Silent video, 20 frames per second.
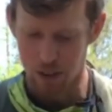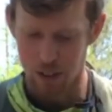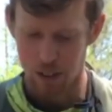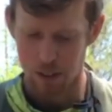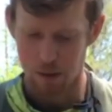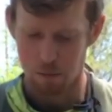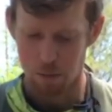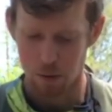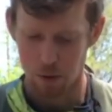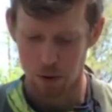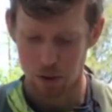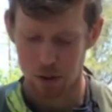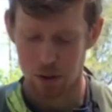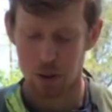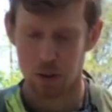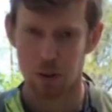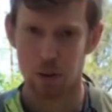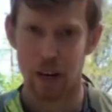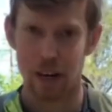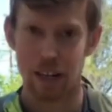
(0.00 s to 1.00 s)
it's important
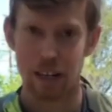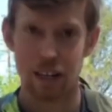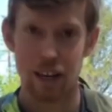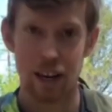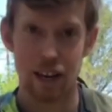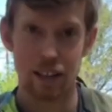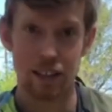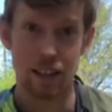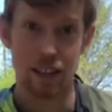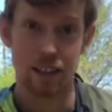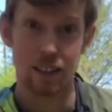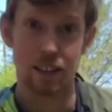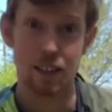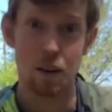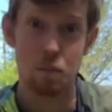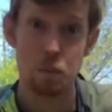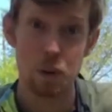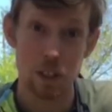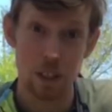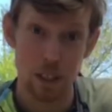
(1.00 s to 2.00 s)
to recognize that
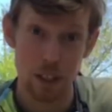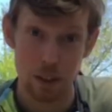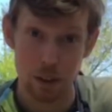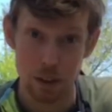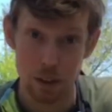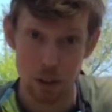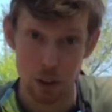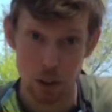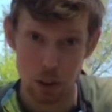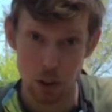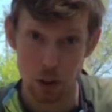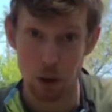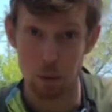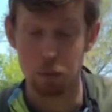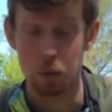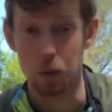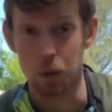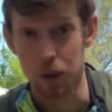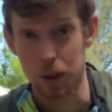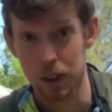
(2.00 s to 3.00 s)
some materials are
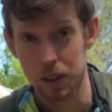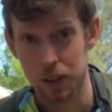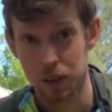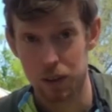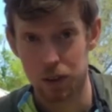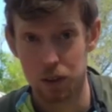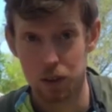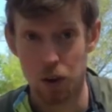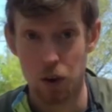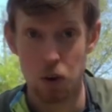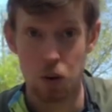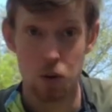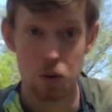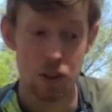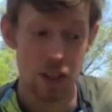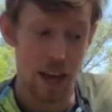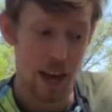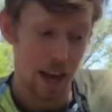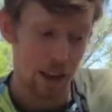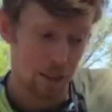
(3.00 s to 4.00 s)
porous so
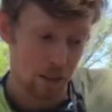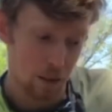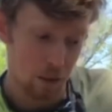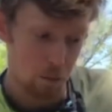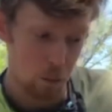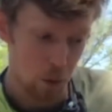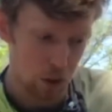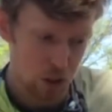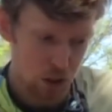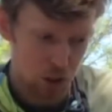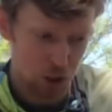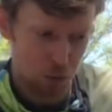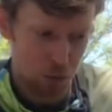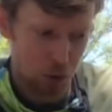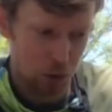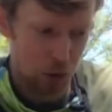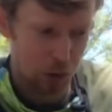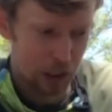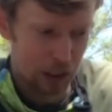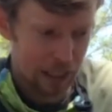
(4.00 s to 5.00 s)
that the moisture will
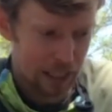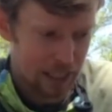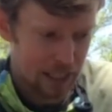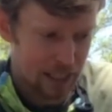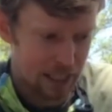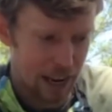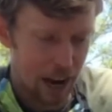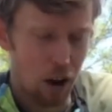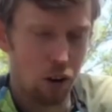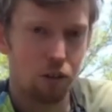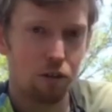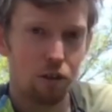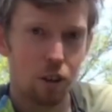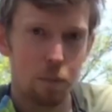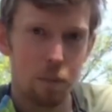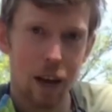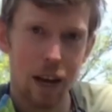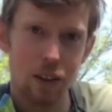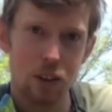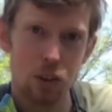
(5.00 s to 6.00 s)
leach out
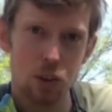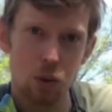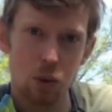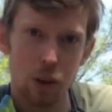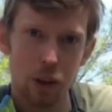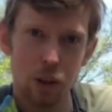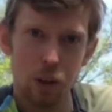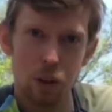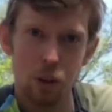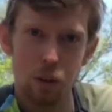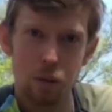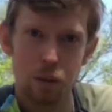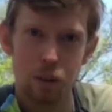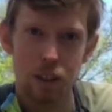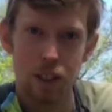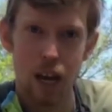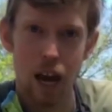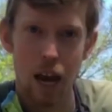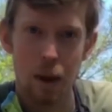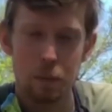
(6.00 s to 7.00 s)
from that soil over
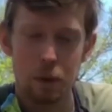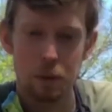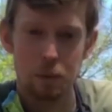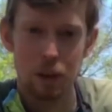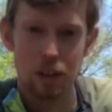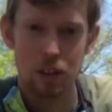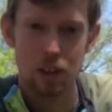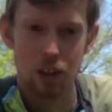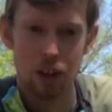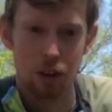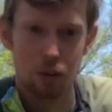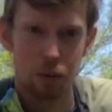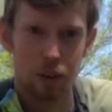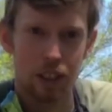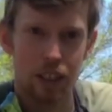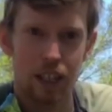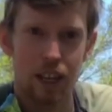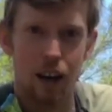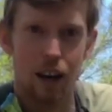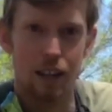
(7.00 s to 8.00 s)
time, especially on
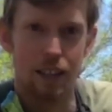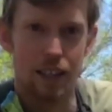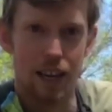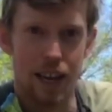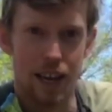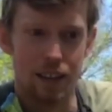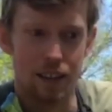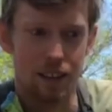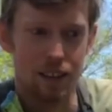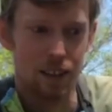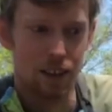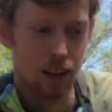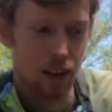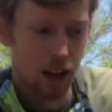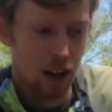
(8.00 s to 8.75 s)
really hot days.